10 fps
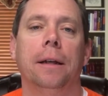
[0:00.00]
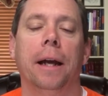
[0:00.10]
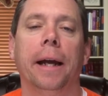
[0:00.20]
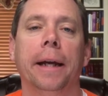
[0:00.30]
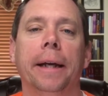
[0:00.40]

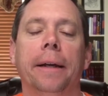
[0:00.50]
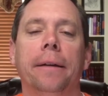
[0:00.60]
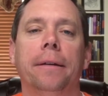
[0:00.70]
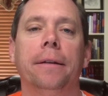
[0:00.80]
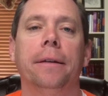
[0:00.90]

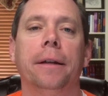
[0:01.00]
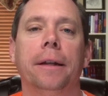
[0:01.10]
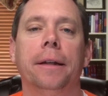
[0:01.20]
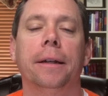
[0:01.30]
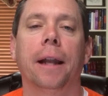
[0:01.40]
And
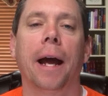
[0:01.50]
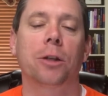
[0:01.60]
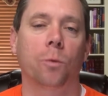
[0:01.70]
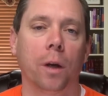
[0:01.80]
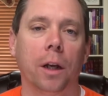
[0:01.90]

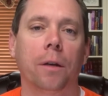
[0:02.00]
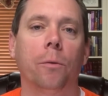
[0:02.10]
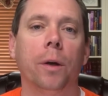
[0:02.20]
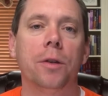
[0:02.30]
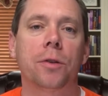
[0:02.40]
last week,
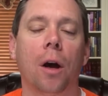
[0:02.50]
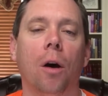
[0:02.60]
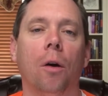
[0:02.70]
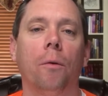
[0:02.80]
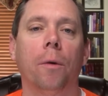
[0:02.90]
we
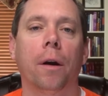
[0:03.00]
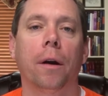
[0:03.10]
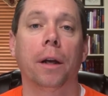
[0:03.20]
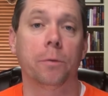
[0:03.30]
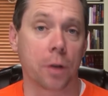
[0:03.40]
saw where
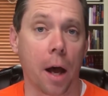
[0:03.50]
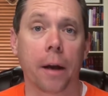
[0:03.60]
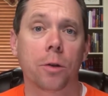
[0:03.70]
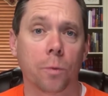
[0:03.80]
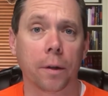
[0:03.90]
he was
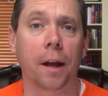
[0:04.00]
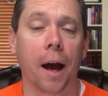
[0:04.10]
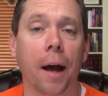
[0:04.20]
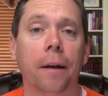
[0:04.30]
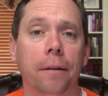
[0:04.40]
honest with
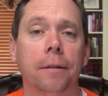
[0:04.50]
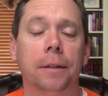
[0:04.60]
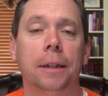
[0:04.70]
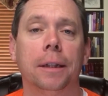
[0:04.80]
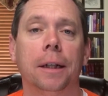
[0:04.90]
God,
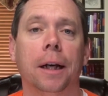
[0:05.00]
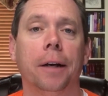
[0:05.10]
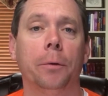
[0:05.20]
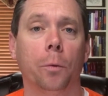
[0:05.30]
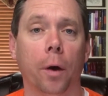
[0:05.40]

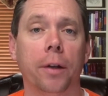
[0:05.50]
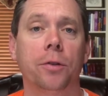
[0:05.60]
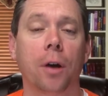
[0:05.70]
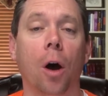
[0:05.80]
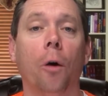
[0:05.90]
with what he
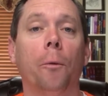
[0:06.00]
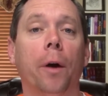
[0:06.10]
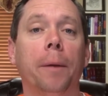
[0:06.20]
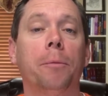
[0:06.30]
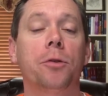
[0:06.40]
saw and
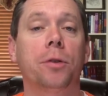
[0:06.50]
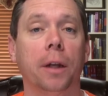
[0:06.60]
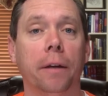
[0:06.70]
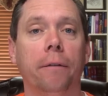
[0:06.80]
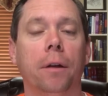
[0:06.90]
what he
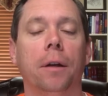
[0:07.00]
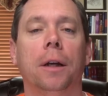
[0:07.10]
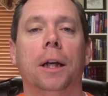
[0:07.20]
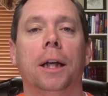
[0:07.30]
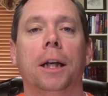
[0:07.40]
perceived.
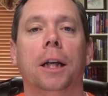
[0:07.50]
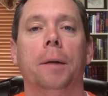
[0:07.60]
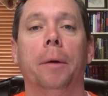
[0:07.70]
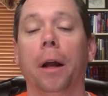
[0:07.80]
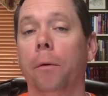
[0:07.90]

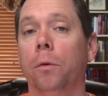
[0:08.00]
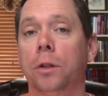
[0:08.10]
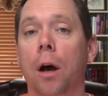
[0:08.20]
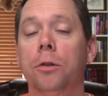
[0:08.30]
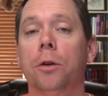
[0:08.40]
But he was
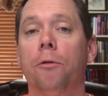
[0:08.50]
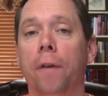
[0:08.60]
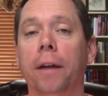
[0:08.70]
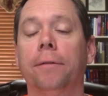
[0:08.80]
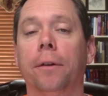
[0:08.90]
also
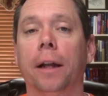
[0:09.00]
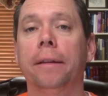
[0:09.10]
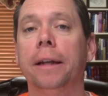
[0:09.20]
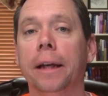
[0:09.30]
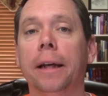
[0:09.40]
faithful. At
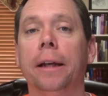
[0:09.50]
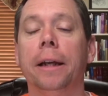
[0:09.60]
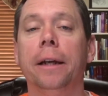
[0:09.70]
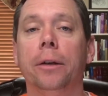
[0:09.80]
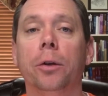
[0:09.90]
the end,
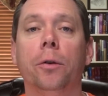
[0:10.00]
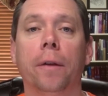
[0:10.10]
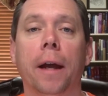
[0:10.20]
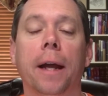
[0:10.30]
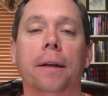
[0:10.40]
he knew
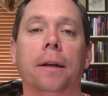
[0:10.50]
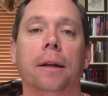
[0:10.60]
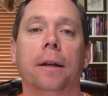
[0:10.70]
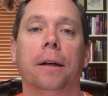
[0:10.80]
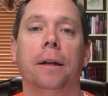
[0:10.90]

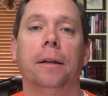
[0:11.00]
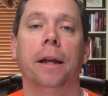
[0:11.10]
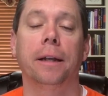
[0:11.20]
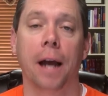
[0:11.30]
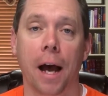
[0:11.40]

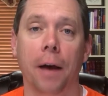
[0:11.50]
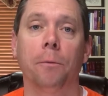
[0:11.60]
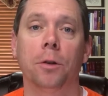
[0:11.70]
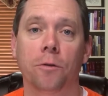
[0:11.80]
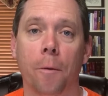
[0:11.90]
that God
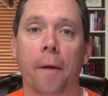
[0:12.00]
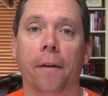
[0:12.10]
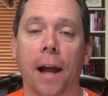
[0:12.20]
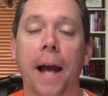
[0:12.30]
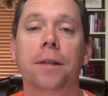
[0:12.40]
was from
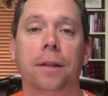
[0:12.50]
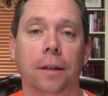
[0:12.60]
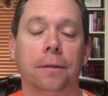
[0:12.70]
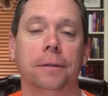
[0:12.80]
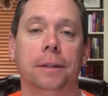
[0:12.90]
everlasting